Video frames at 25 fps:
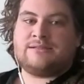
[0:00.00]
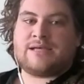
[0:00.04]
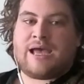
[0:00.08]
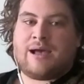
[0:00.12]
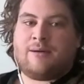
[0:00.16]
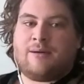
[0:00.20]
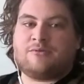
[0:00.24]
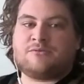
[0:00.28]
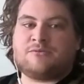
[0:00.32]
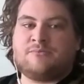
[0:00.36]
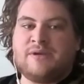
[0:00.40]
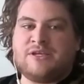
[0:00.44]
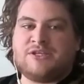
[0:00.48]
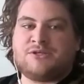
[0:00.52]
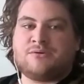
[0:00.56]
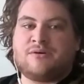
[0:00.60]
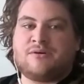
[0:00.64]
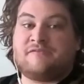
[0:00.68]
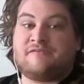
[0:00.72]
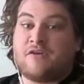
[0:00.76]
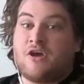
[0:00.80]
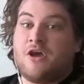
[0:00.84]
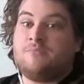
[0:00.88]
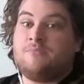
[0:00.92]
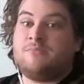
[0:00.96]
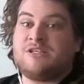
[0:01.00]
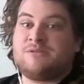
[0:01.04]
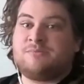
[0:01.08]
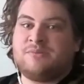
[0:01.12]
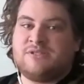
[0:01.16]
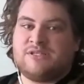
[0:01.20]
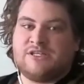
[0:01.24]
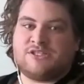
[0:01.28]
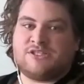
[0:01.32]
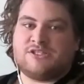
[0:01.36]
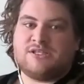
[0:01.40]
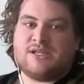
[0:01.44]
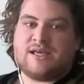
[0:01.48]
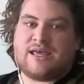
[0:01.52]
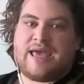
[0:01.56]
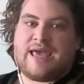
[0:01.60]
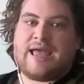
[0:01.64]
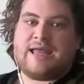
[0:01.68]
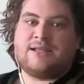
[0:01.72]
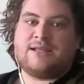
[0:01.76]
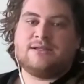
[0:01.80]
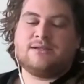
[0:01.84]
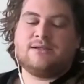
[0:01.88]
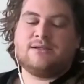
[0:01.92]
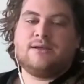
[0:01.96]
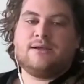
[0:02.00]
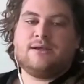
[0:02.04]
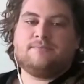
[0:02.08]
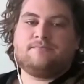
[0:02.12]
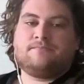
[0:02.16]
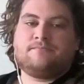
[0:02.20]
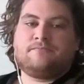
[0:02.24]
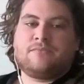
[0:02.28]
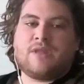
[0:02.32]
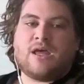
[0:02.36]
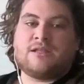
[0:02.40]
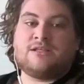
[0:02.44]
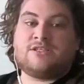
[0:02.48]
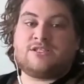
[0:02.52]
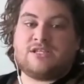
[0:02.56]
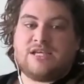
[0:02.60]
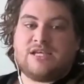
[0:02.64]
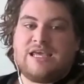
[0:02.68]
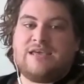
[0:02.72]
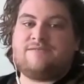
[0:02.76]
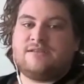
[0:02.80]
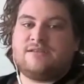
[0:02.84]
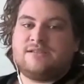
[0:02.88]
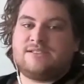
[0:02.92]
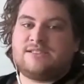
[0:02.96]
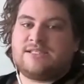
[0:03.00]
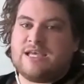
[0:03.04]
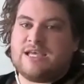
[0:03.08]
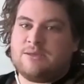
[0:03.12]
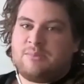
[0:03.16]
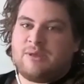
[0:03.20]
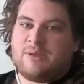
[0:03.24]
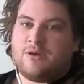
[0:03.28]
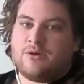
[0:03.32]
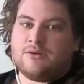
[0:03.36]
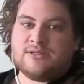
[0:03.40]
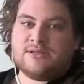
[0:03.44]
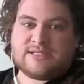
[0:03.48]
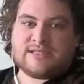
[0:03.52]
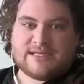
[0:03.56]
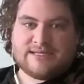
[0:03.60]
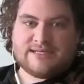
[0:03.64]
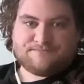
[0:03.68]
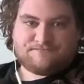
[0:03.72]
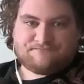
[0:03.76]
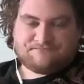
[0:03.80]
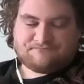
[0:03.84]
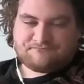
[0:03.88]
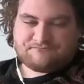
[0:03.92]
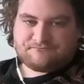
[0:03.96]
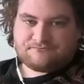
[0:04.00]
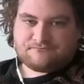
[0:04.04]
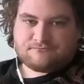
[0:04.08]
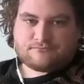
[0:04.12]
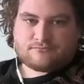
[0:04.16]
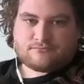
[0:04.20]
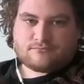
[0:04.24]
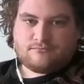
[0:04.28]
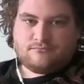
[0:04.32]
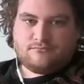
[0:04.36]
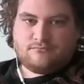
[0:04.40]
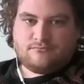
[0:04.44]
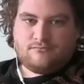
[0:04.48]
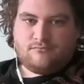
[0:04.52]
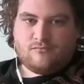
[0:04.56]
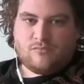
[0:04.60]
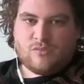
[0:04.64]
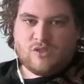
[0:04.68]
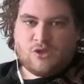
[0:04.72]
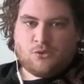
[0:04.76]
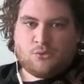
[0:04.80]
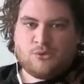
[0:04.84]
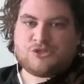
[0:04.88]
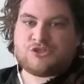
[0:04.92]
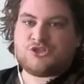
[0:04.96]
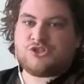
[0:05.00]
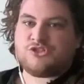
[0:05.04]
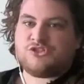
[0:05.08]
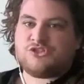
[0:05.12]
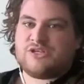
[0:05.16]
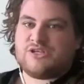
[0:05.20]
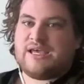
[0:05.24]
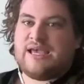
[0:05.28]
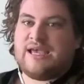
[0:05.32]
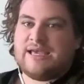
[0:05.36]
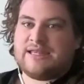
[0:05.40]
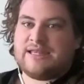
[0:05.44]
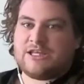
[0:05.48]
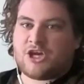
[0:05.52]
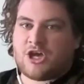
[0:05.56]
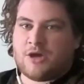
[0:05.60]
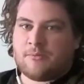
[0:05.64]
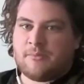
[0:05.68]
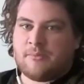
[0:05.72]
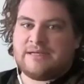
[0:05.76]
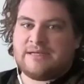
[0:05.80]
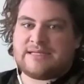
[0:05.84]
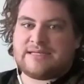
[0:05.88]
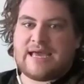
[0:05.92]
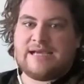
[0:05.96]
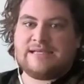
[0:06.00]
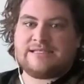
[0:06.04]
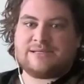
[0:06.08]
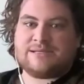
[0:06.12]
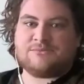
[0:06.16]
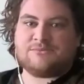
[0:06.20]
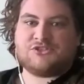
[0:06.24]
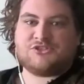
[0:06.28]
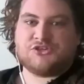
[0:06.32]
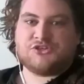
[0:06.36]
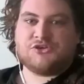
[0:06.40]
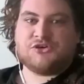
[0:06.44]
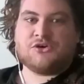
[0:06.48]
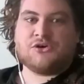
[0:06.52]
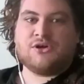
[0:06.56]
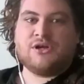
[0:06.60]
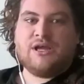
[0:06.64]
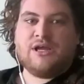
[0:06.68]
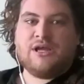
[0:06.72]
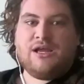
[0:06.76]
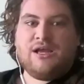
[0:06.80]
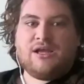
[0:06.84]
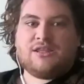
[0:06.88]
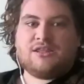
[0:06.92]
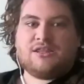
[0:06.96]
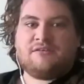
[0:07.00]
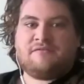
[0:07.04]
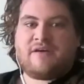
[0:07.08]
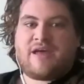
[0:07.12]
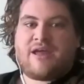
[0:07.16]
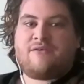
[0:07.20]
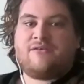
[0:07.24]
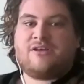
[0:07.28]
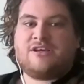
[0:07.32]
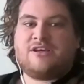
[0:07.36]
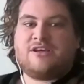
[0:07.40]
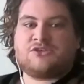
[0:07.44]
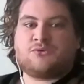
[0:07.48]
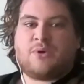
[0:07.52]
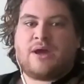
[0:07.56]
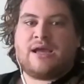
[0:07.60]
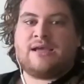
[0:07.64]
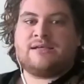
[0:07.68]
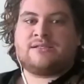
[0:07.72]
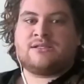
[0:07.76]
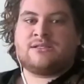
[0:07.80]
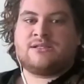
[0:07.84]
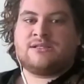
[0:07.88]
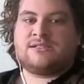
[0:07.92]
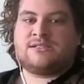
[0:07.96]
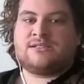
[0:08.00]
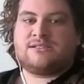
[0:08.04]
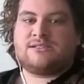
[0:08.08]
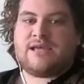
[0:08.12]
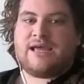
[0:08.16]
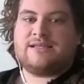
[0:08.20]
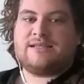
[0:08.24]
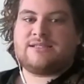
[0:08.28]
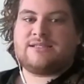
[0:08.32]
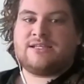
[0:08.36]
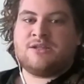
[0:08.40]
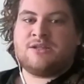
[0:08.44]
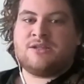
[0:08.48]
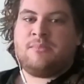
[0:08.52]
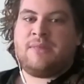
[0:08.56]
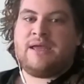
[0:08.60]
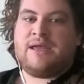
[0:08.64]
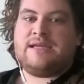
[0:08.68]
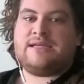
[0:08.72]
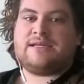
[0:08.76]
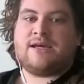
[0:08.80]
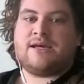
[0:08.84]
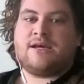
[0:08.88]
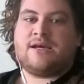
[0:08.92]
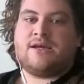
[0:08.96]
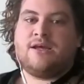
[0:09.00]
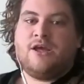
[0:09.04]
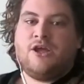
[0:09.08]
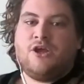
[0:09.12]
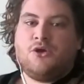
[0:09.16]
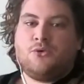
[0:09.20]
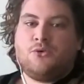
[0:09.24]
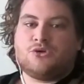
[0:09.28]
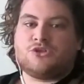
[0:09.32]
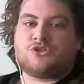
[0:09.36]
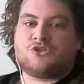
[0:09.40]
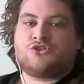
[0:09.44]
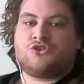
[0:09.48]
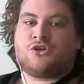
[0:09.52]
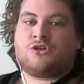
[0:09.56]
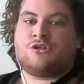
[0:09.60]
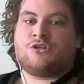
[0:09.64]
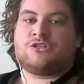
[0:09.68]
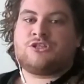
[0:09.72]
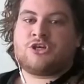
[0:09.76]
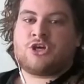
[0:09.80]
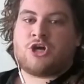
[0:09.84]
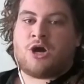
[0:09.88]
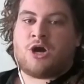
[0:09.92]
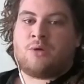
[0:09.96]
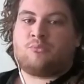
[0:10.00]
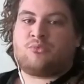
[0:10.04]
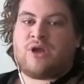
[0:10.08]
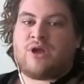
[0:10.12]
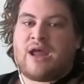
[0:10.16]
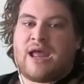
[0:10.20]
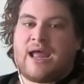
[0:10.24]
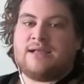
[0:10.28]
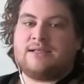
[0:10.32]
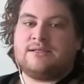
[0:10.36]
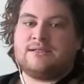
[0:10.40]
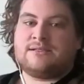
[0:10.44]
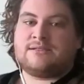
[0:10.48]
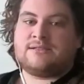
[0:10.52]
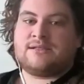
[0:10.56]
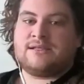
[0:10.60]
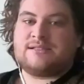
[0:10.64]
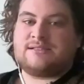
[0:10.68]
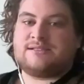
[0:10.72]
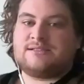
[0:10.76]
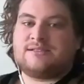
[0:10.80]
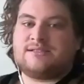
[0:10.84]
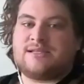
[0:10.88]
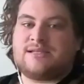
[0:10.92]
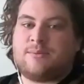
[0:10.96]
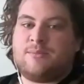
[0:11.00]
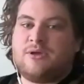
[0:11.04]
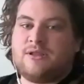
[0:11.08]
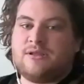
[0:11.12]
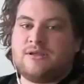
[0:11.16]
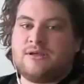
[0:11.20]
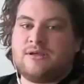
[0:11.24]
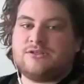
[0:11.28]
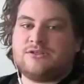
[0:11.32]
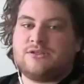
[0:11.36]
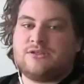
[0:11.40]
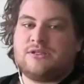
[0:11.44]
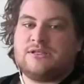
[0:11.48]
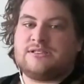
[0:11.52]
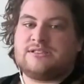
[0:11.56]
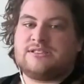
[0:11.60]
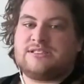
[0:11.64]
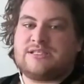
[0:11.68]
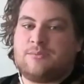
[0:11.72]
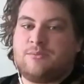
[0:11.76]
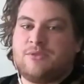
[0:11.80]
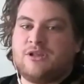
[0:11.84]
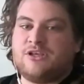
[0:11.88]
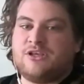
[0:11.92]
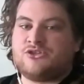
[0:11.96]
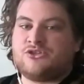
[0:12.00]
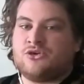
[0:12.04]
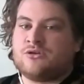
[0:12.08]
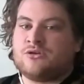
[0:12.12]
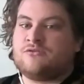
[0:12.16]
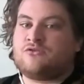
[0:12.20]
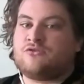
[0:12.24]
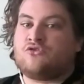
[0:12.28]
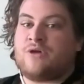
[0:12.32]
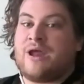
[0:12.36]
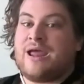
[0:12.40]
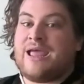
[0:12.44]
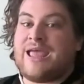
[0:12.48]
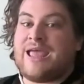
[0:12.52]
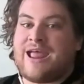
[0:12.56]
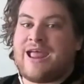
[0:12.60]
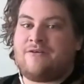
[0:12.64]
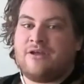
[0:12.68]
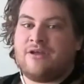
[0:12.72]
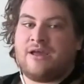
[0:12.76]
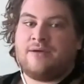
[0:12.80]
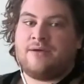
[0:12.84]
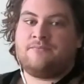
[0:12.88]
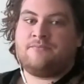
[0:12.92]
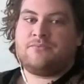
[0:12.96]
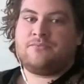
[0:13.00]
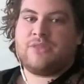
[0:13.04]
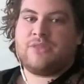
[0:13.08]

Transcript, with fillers: helped me to affirm this position again and even see beyond it we shall see in the coming days, I'm sure, the various ways that the state and the media will struggle to comprehend this similar, this similar sort of grey area